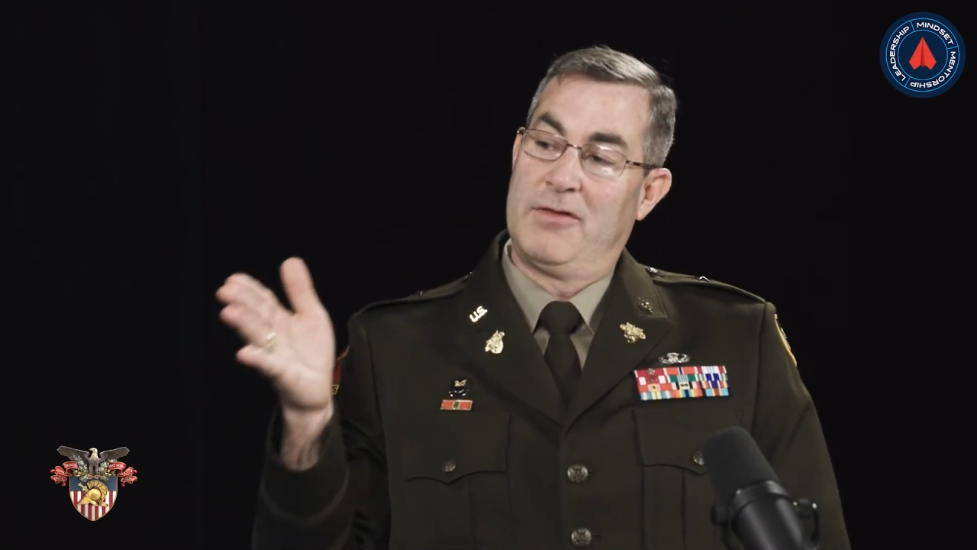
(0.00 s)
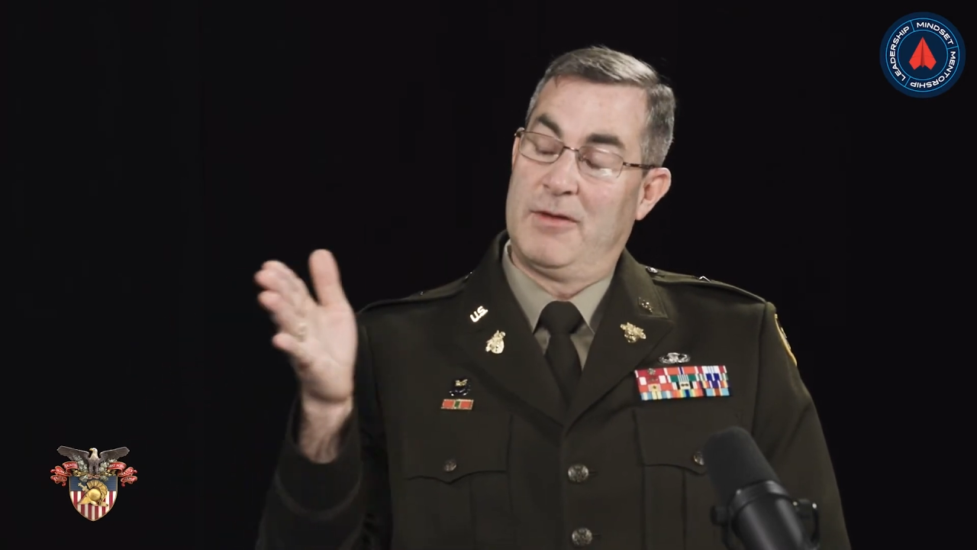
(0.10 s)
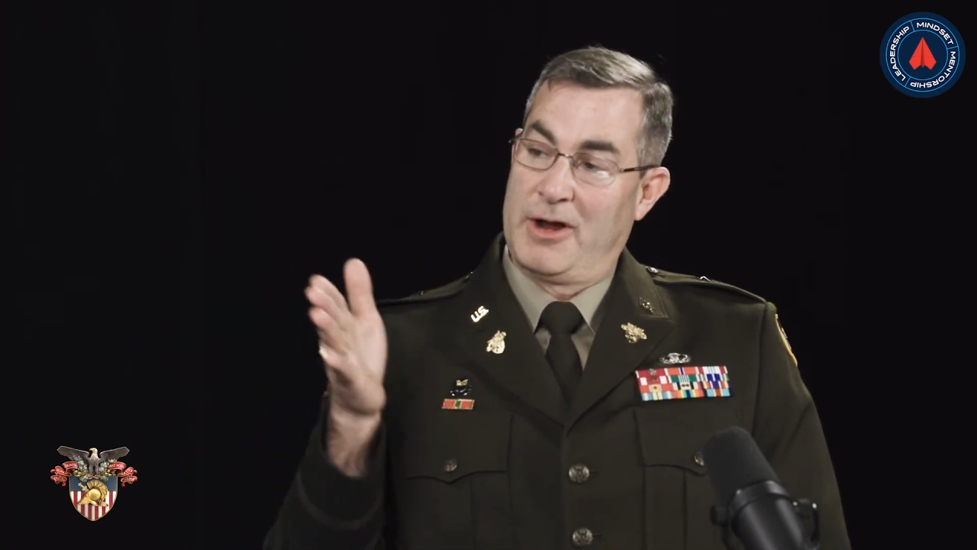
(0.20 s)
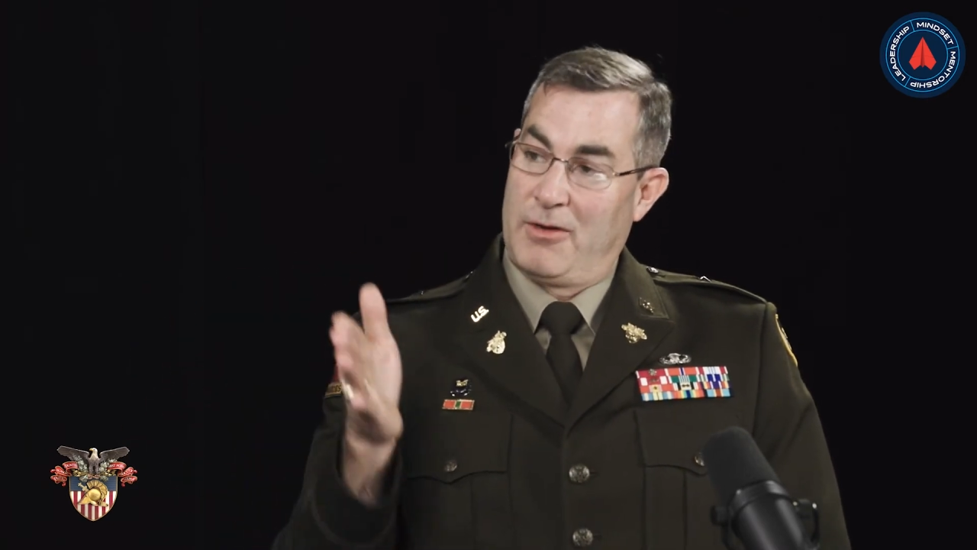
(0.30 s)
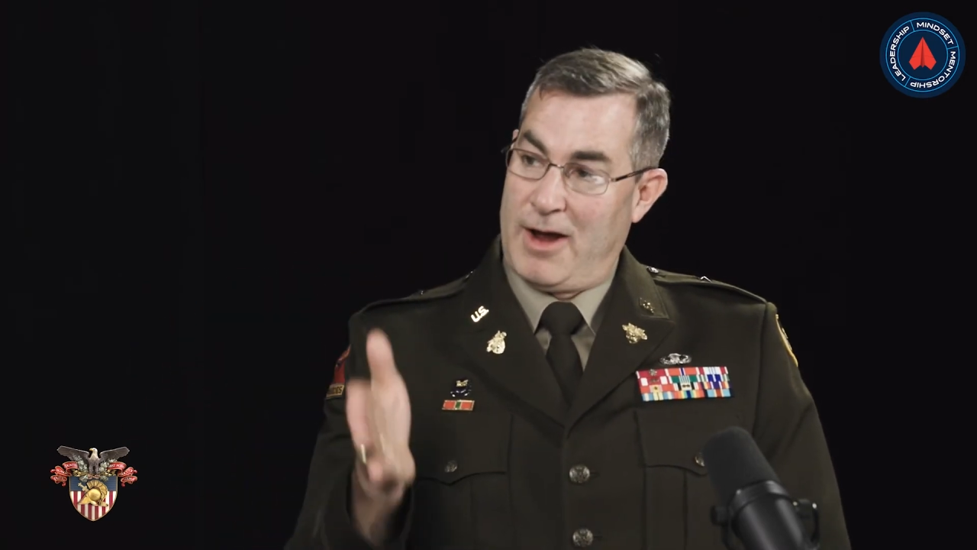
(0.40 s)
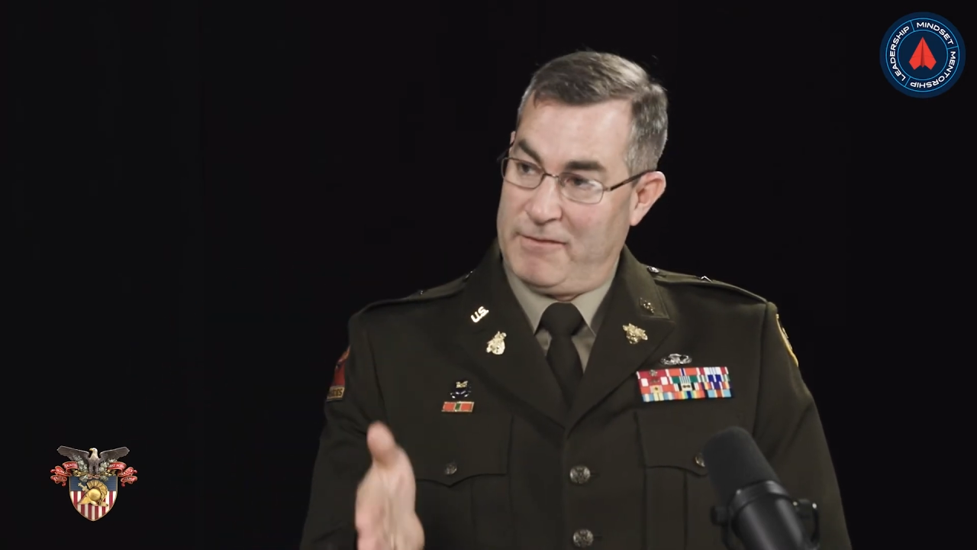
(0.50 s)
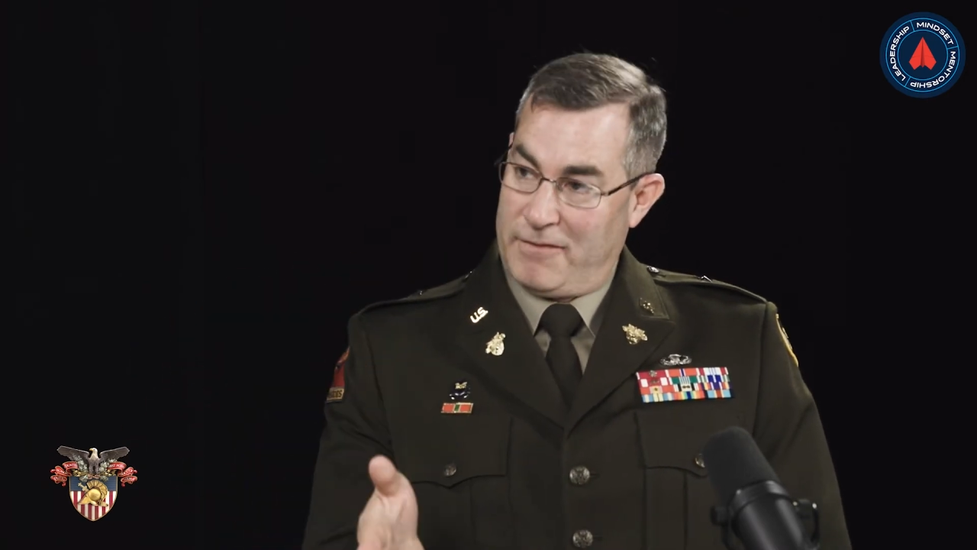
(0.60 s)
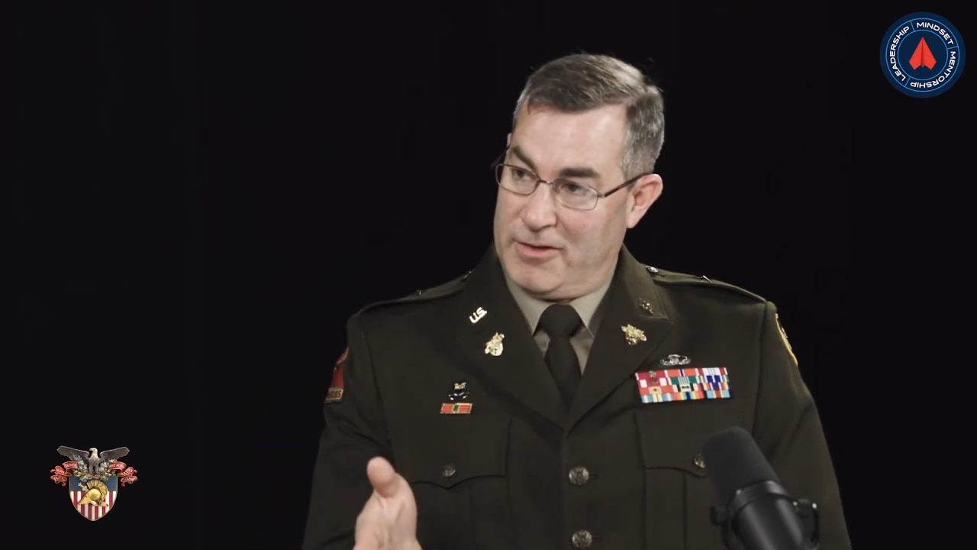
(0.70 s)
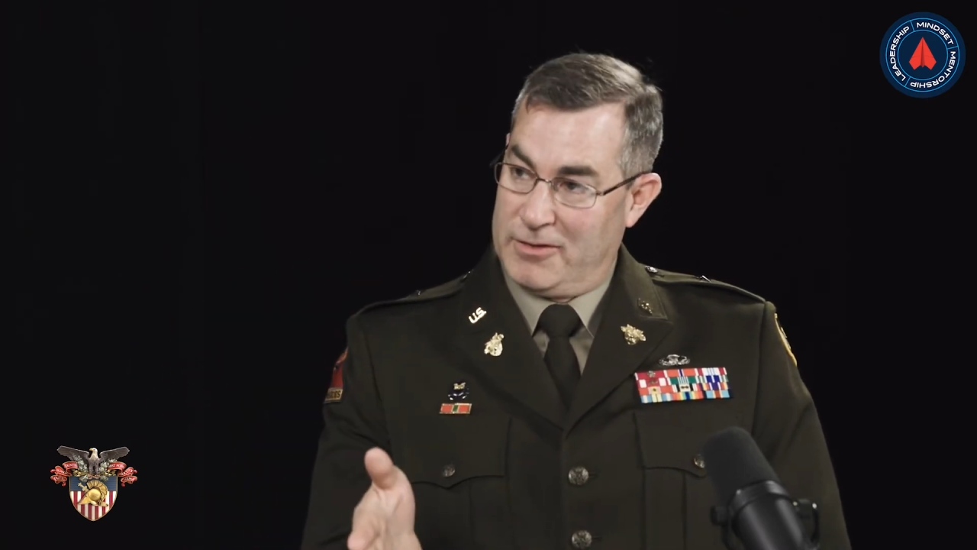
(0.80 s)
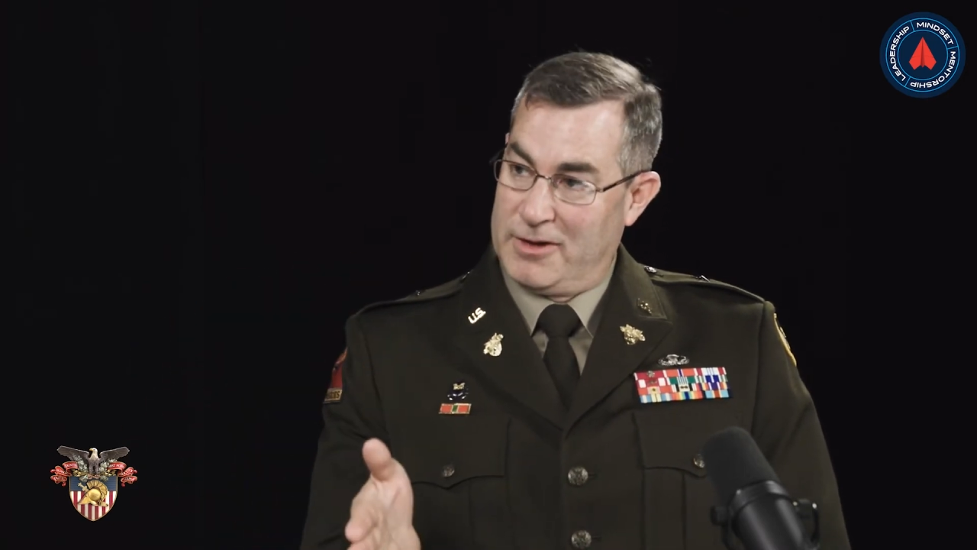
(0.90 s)
then my
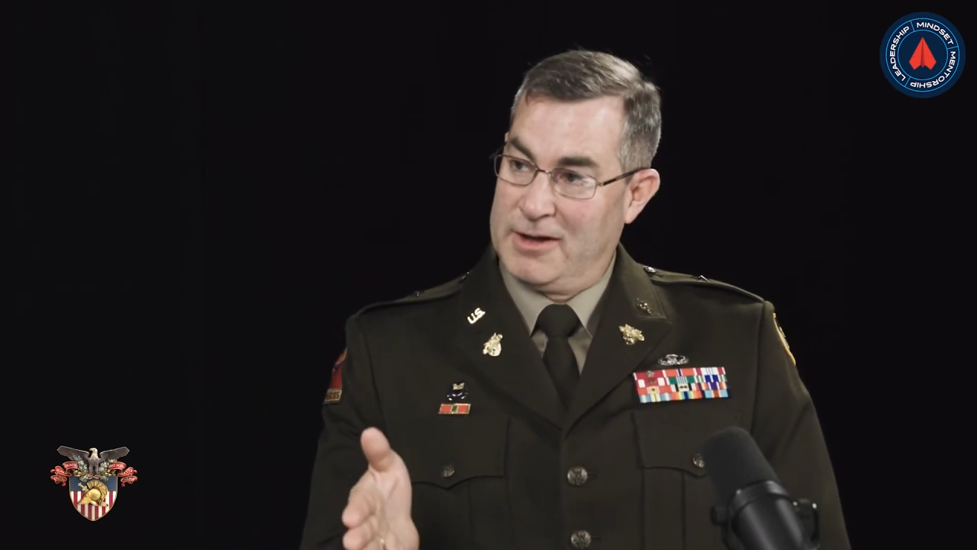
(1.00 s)
grandfather in